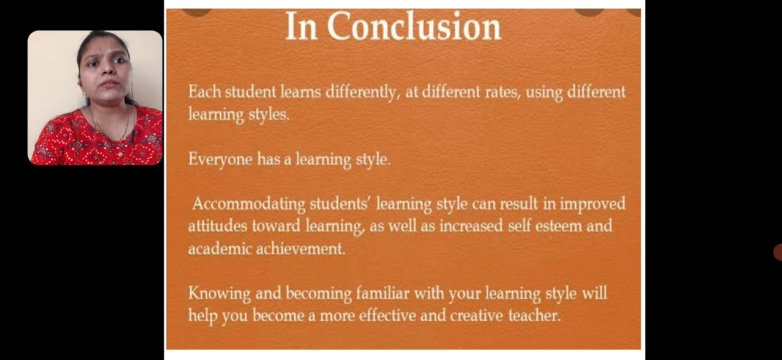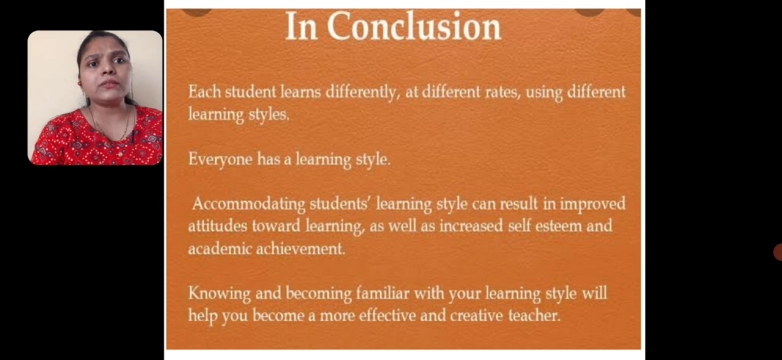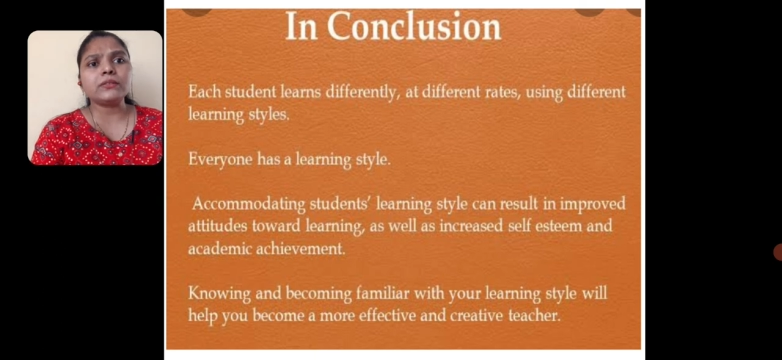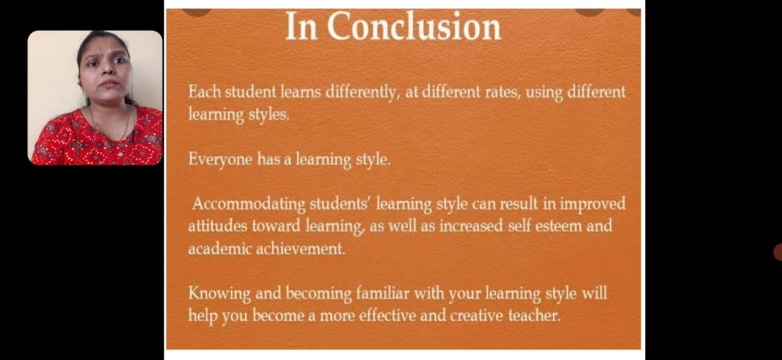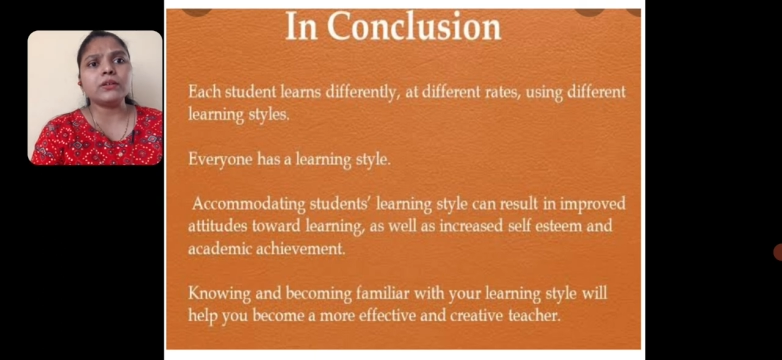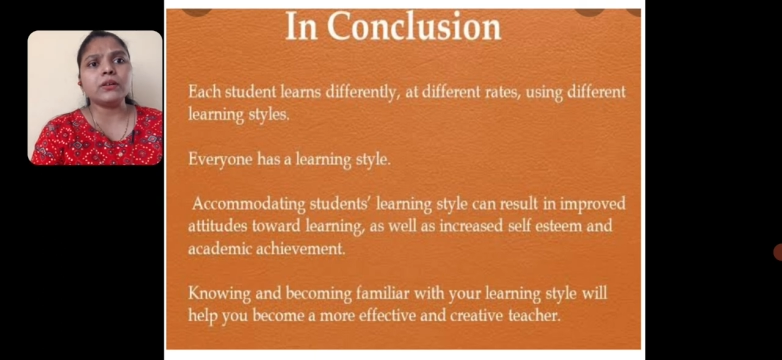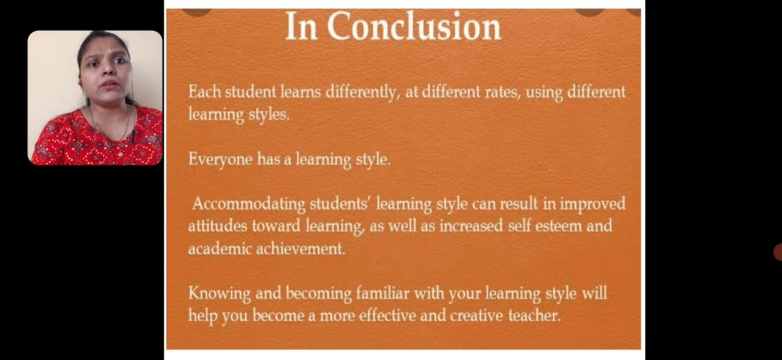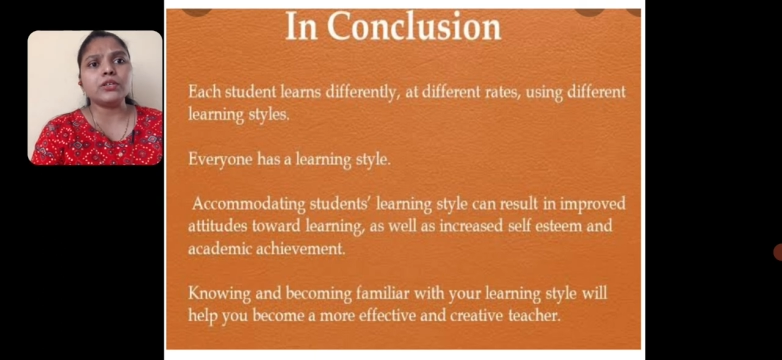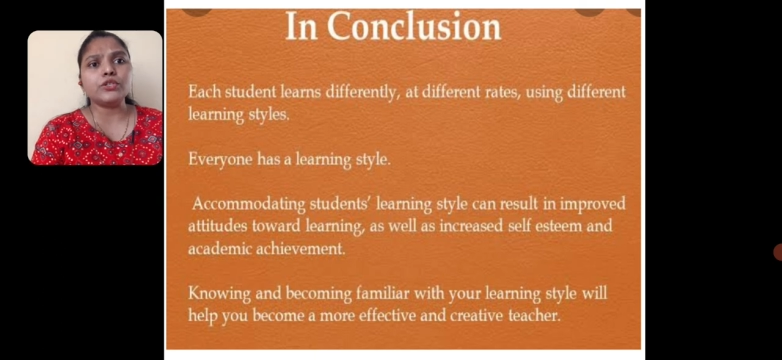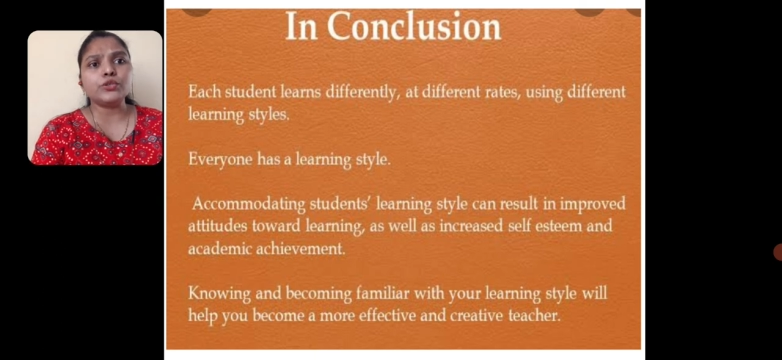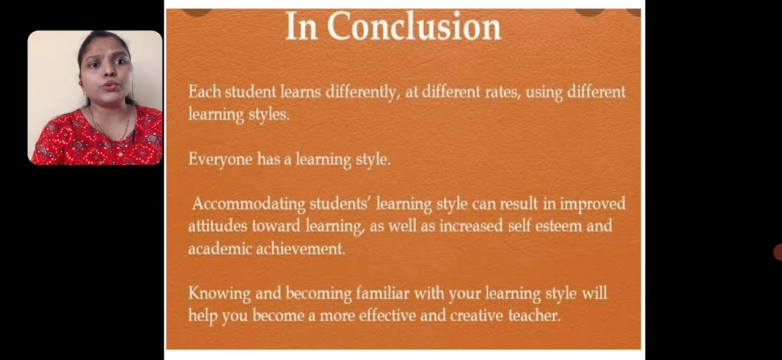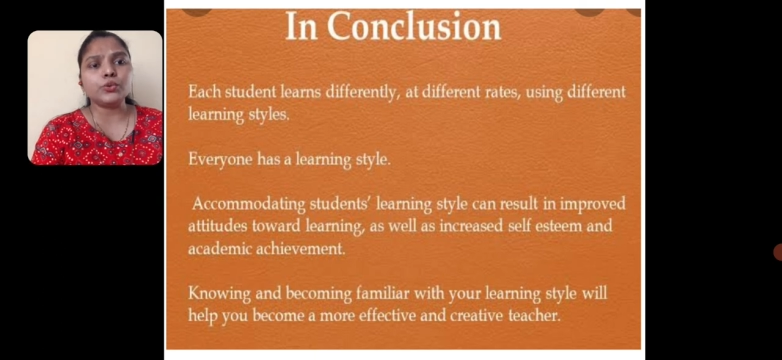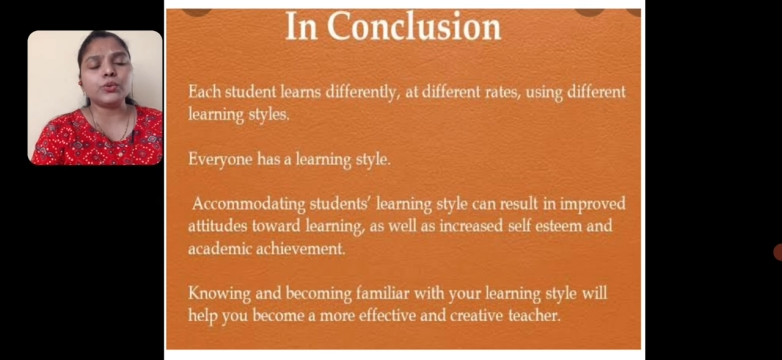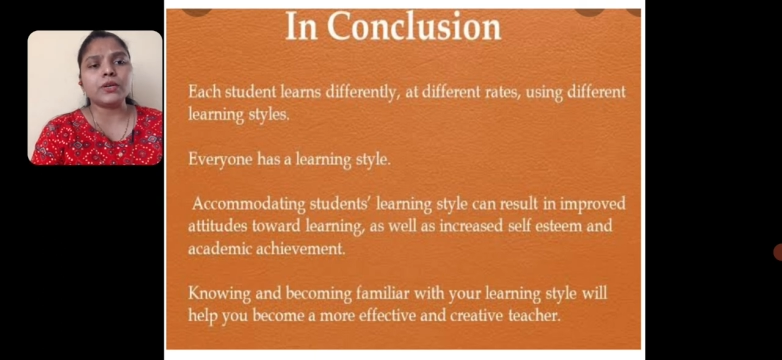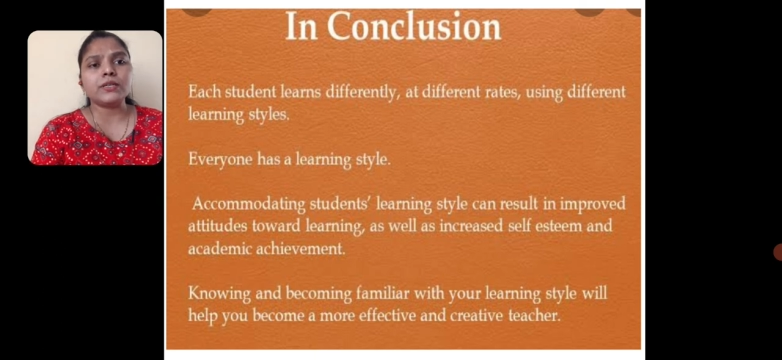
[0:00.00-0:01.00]

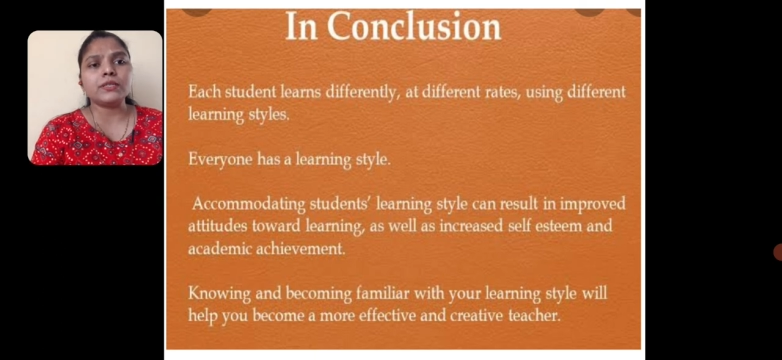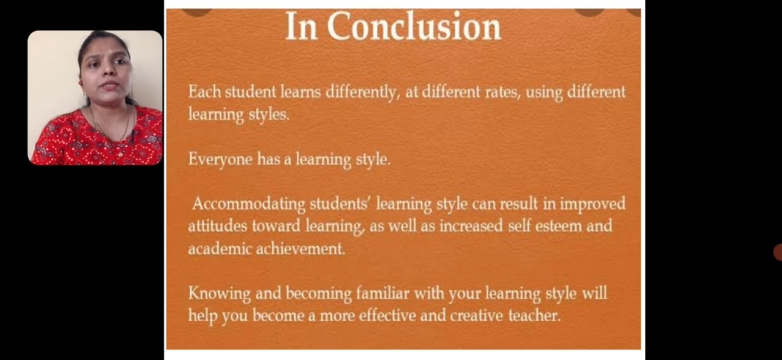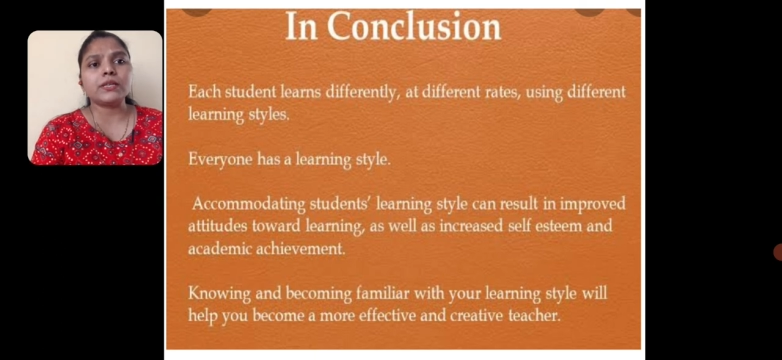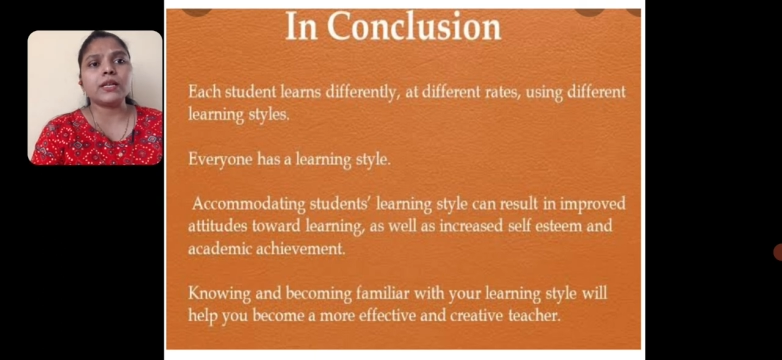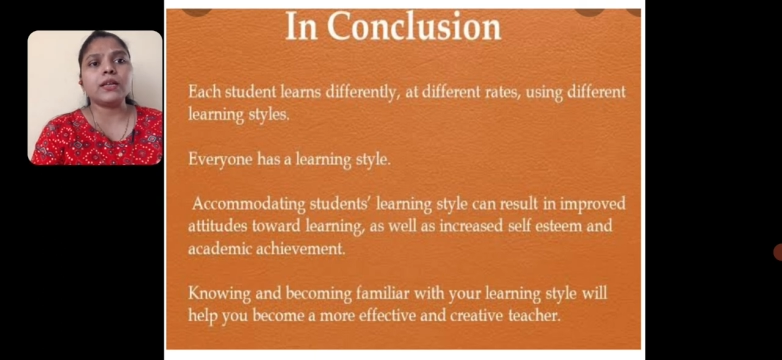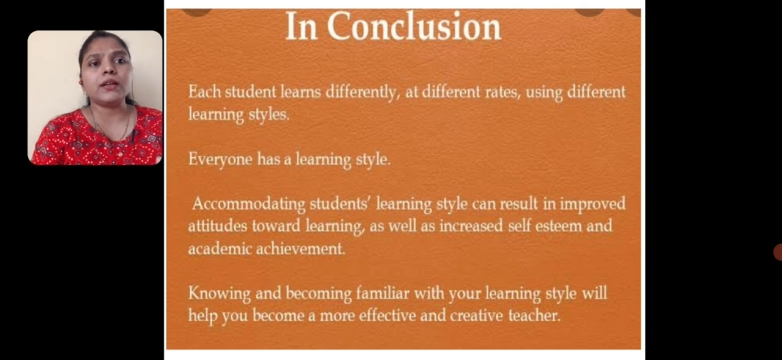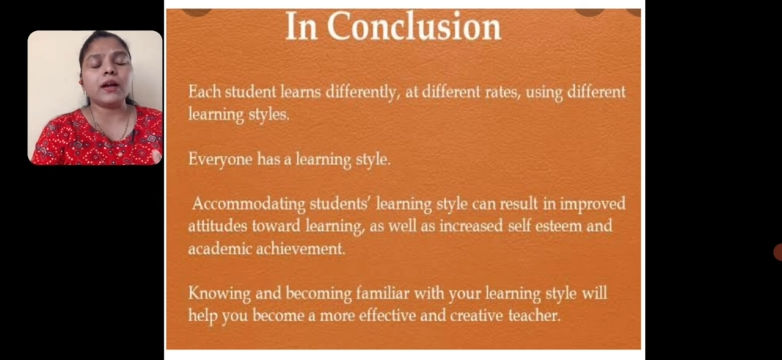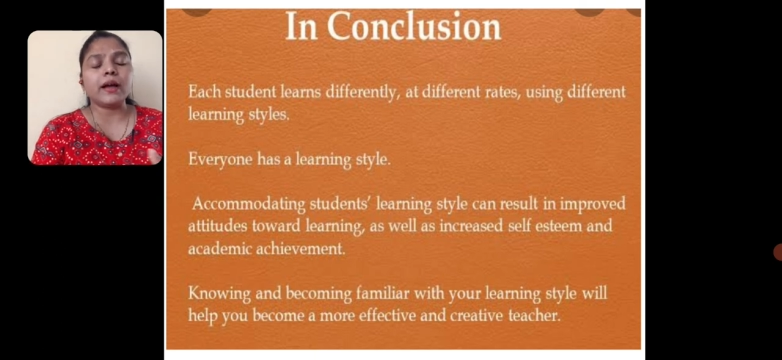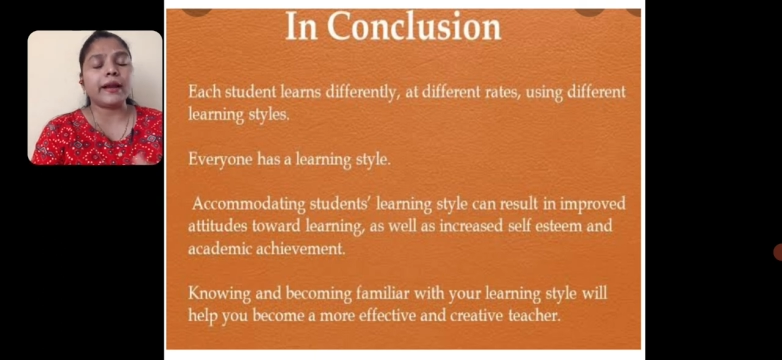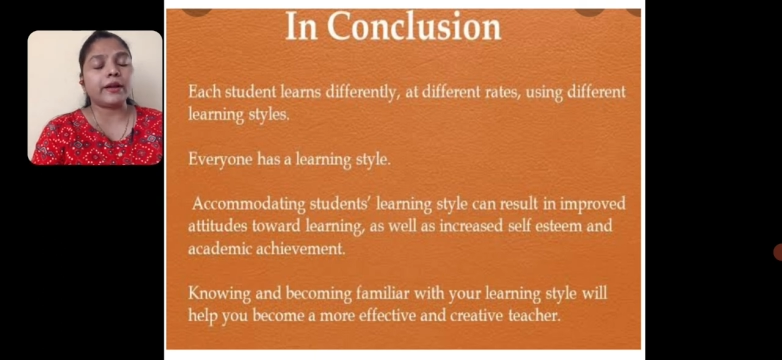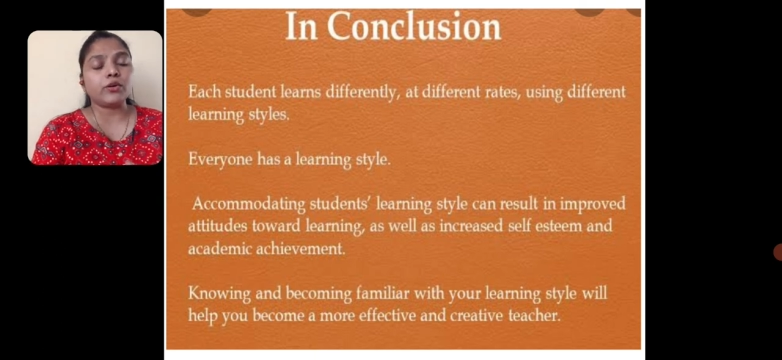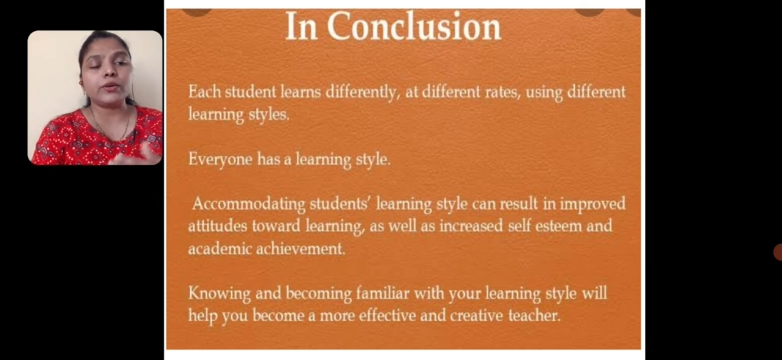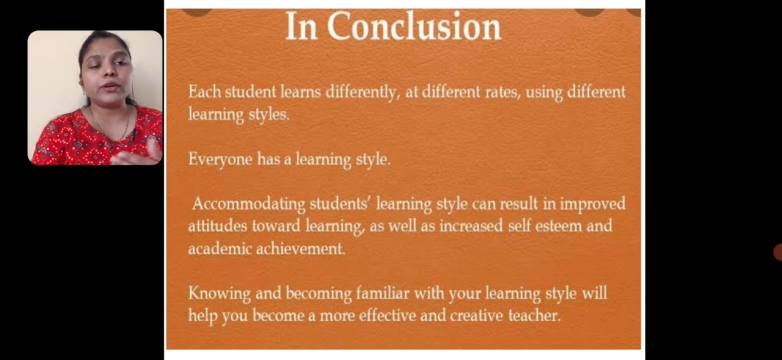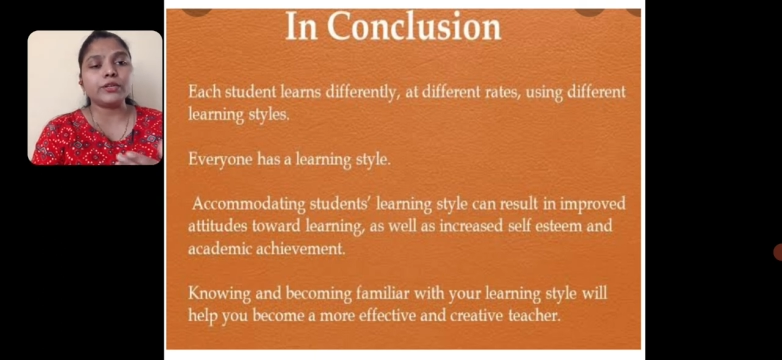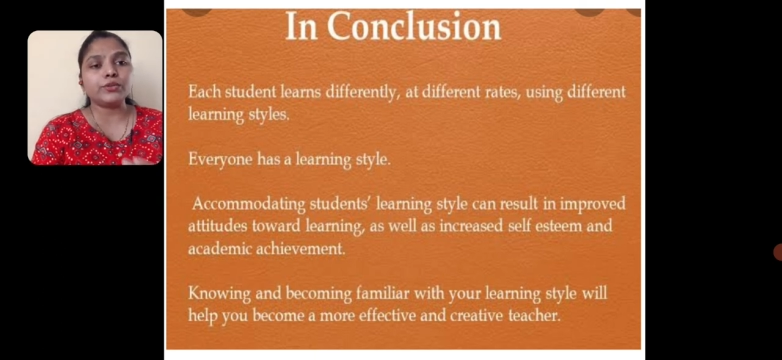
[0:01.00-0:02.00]

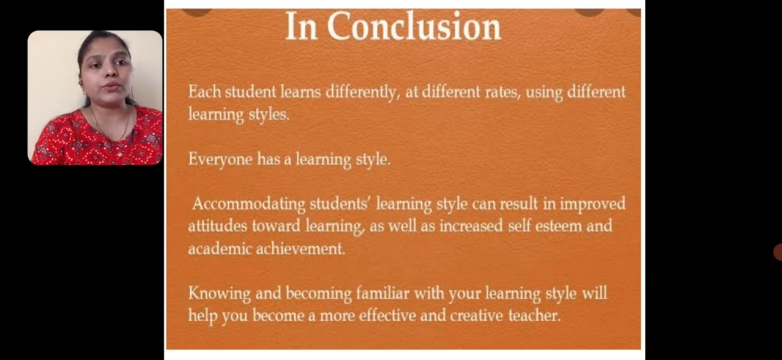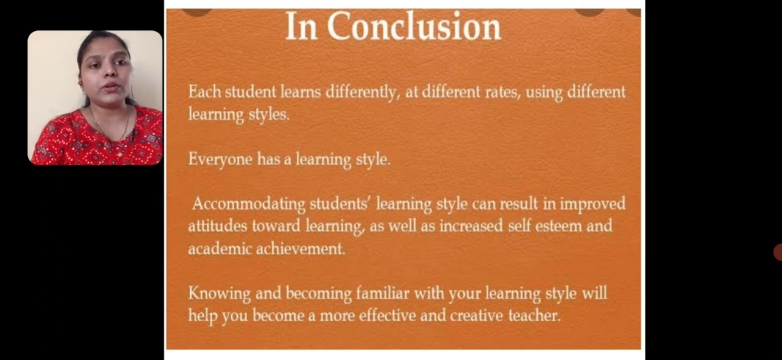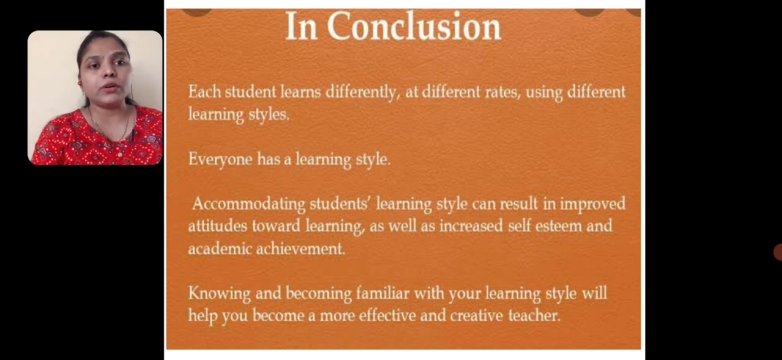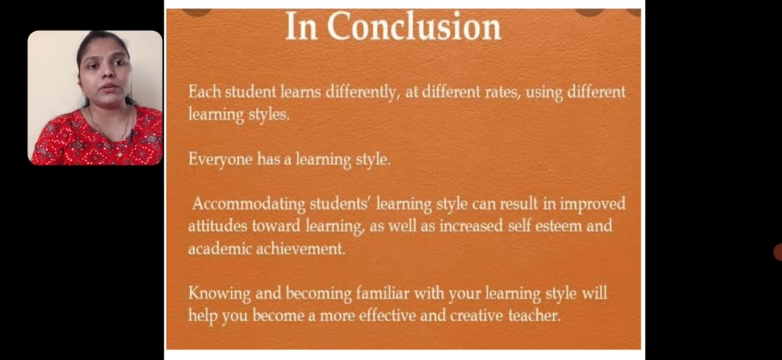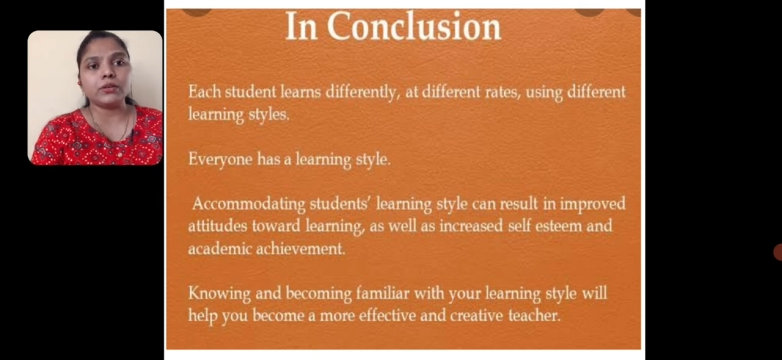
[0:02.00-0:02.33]
according to